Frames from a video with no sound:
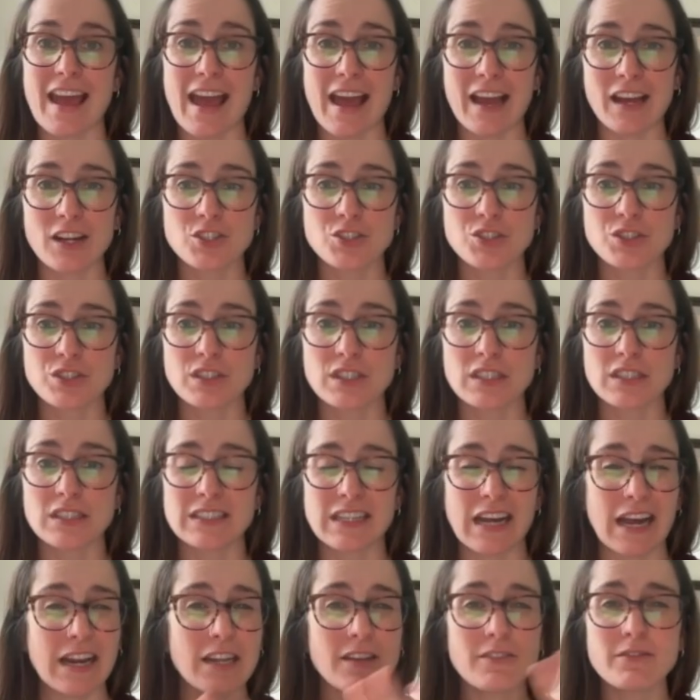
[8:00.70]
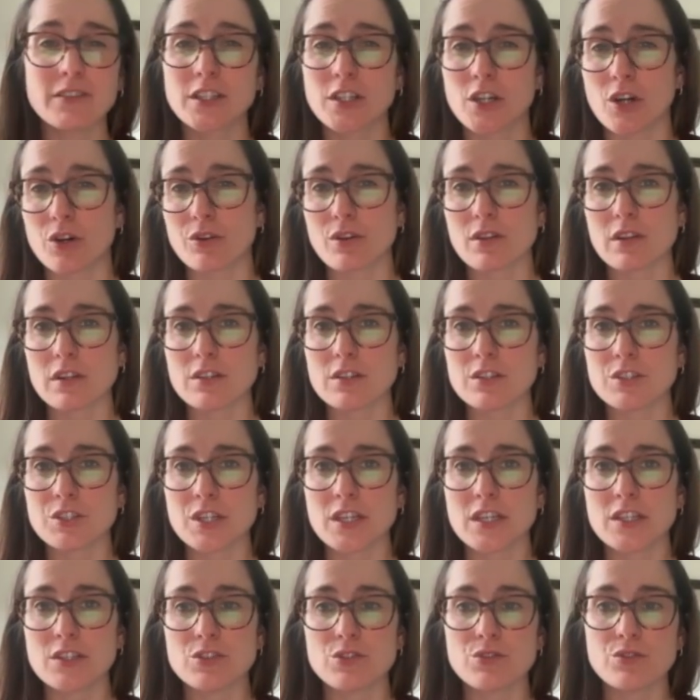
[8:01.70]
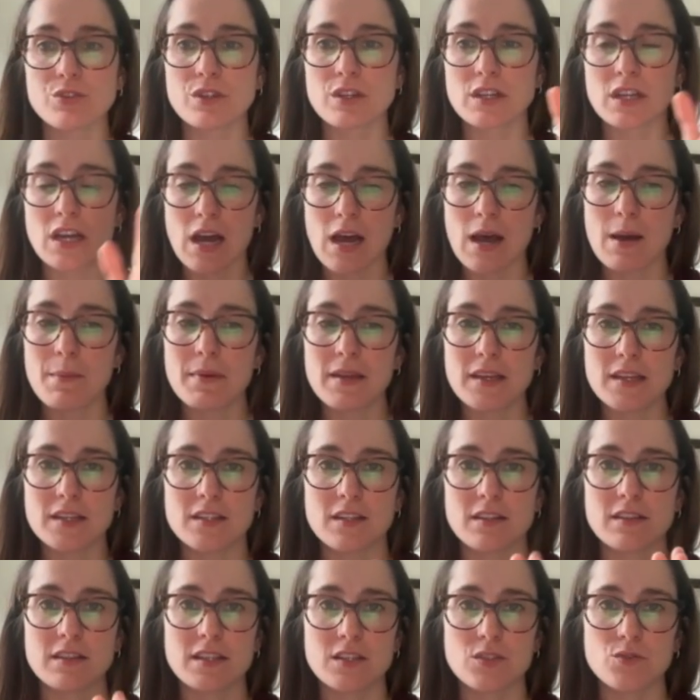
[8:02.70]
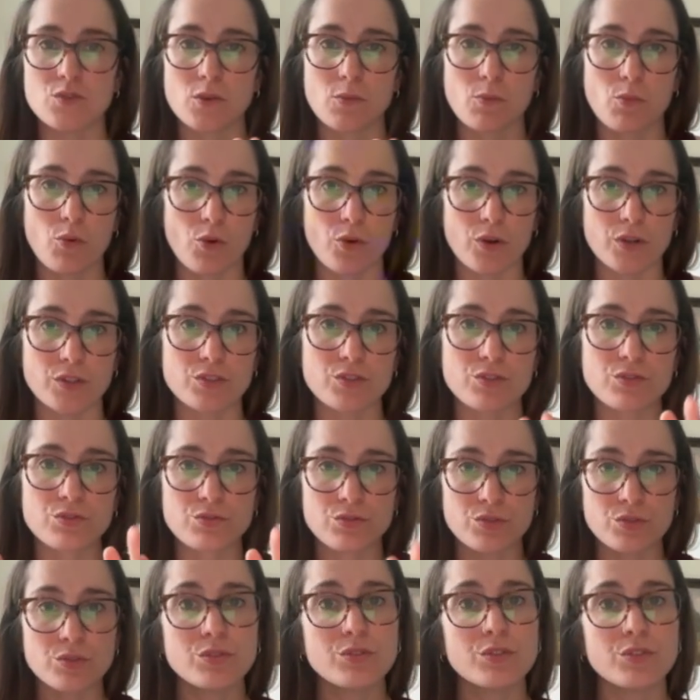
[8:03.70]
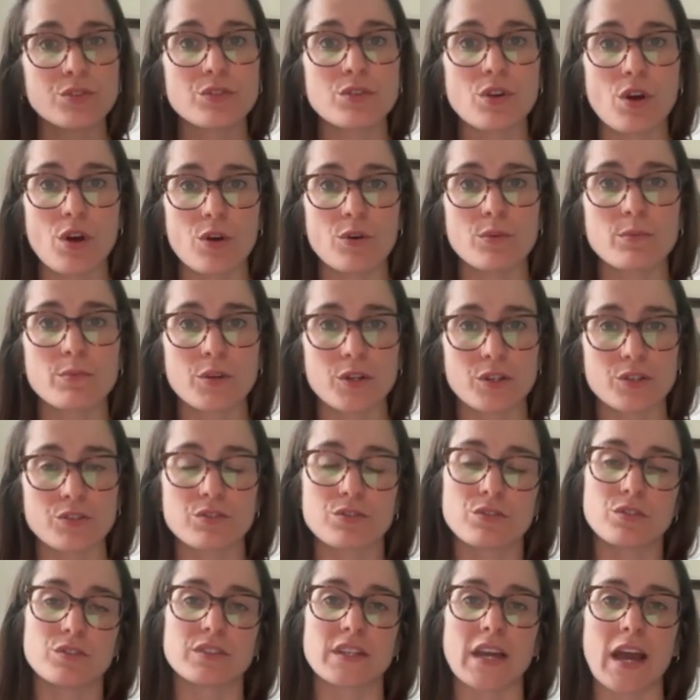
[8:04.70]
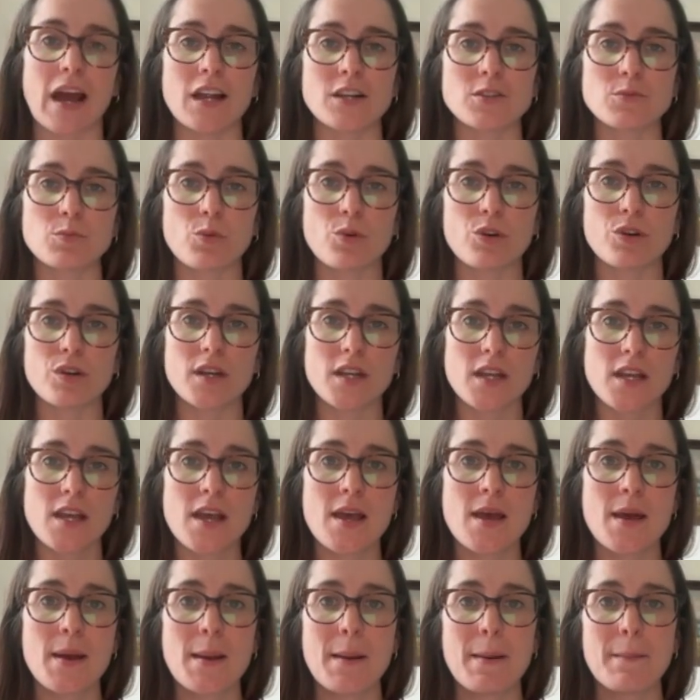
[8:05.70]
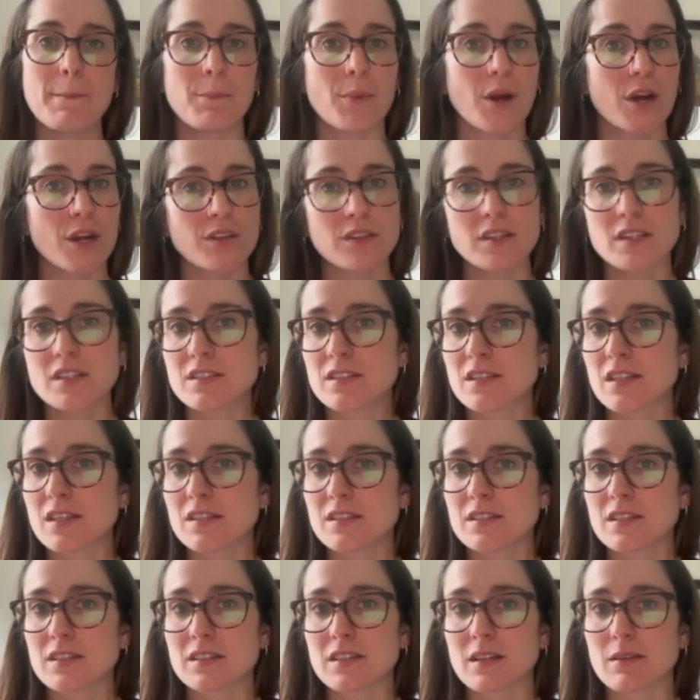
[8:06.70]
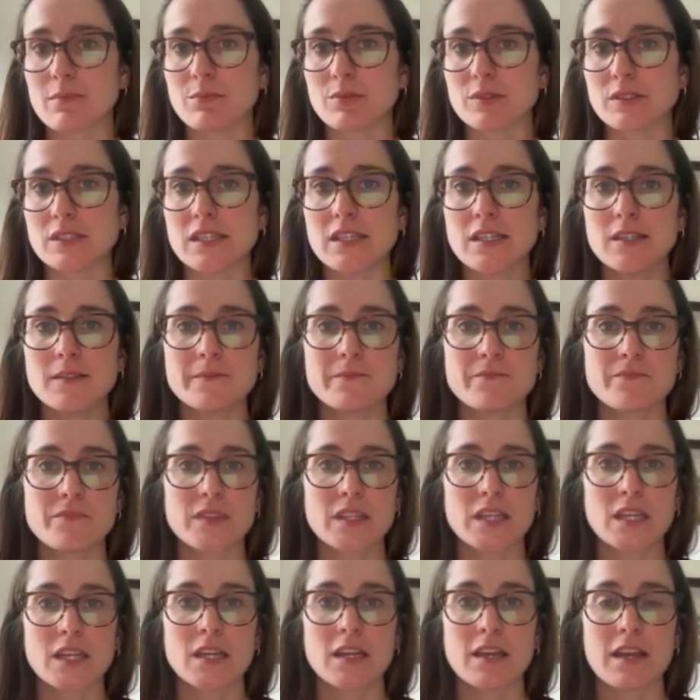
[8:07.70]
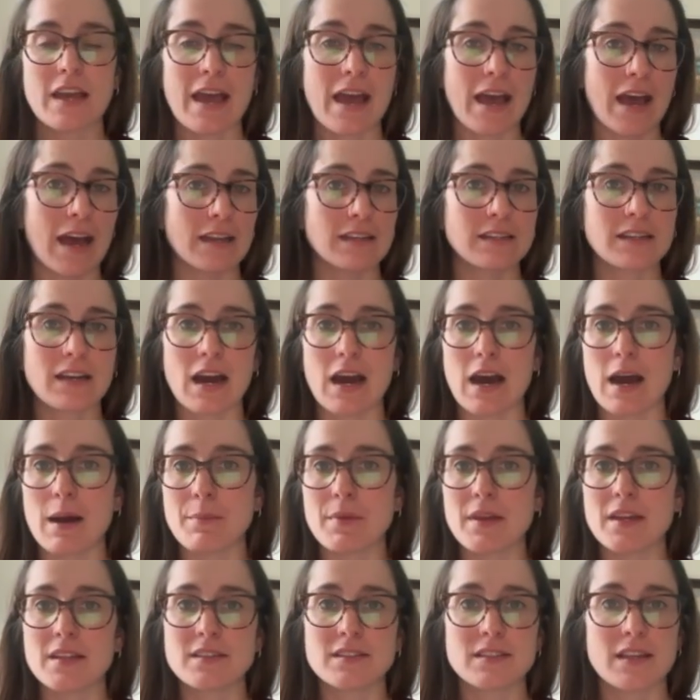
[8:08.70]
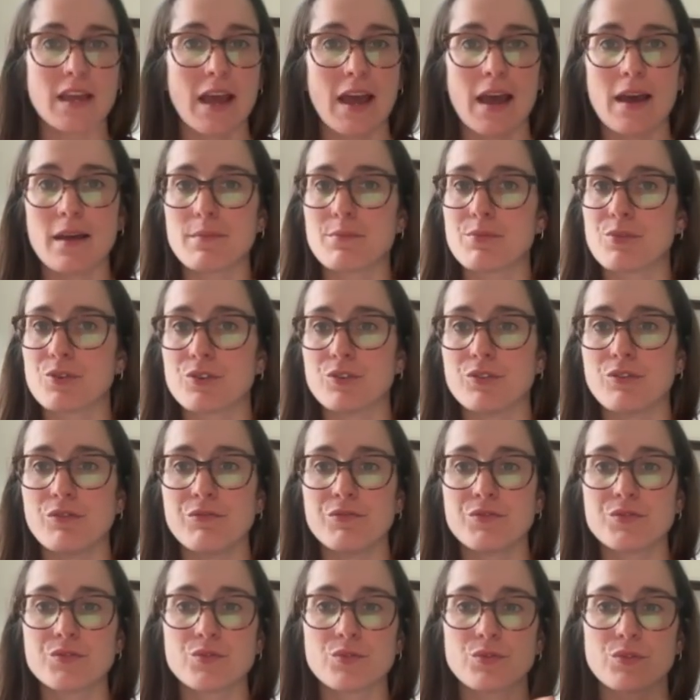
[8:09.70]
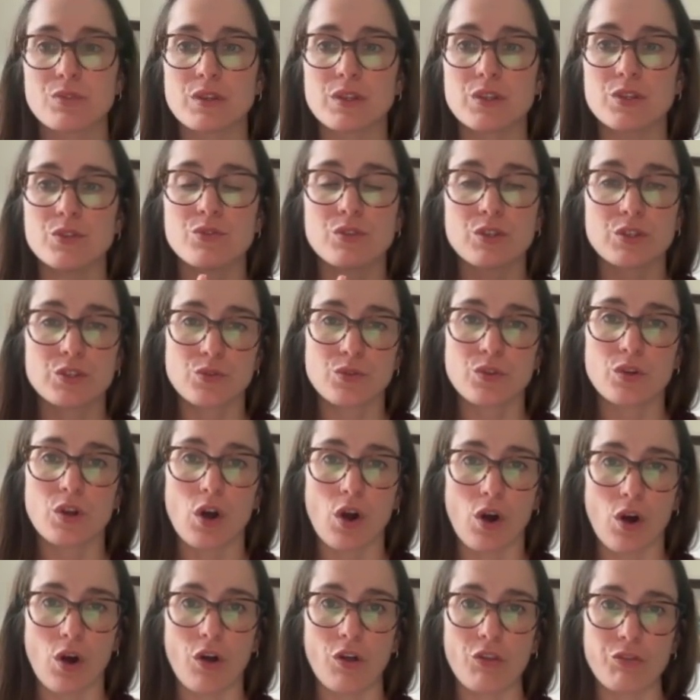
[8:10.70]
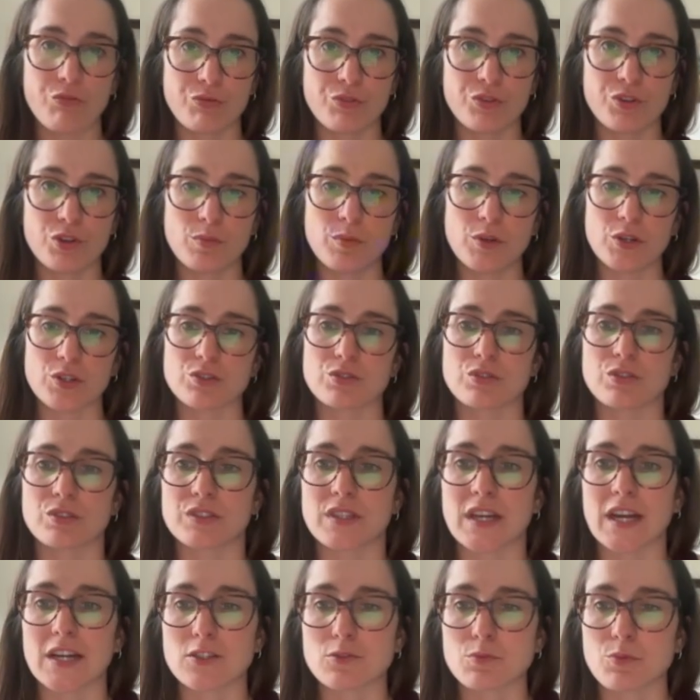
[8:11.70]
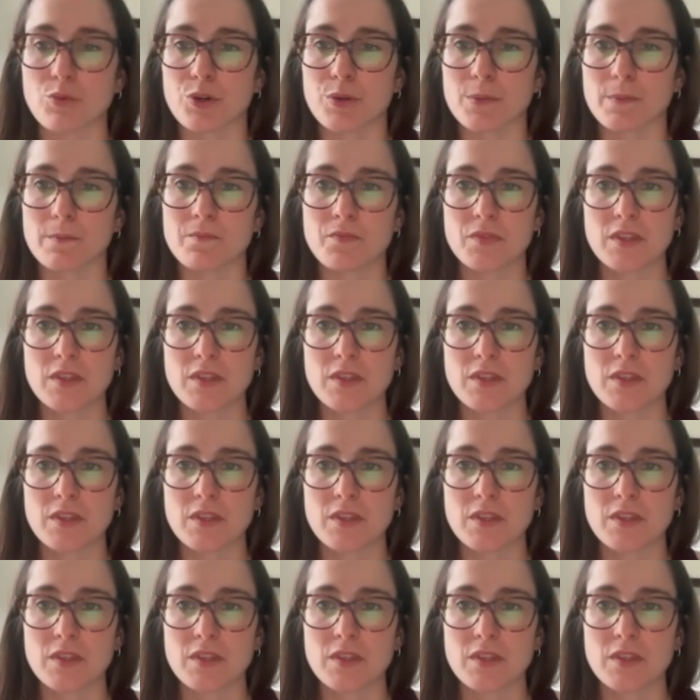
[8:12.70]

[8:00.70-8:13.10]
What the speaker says: actually not even go to the sheets. You could come into these reports through your own personal dashboard, mark these things as complete, add comments, add proofs. You could do it all through your personal dashboard.